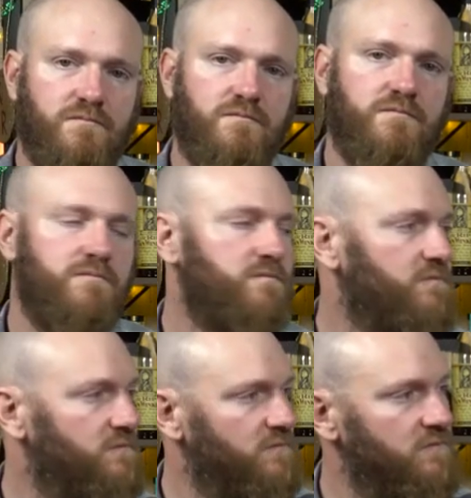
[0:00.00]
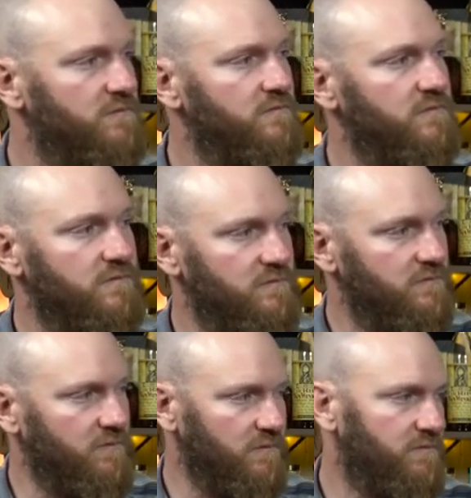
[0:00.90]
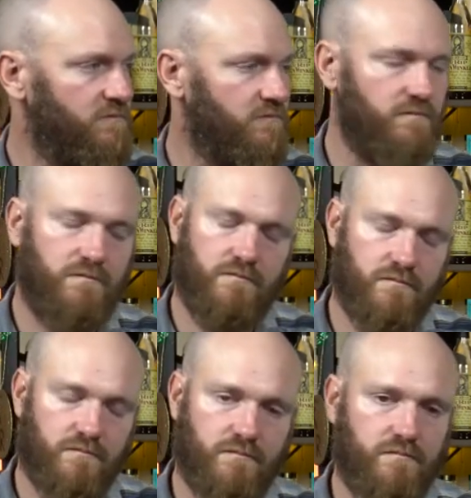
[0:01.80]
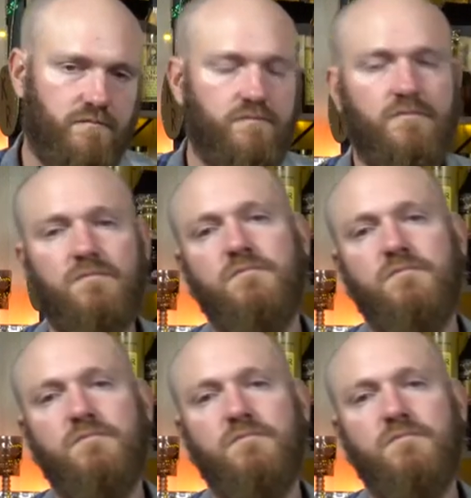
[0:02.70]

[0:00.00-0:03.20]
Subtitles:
The person shown says nothing.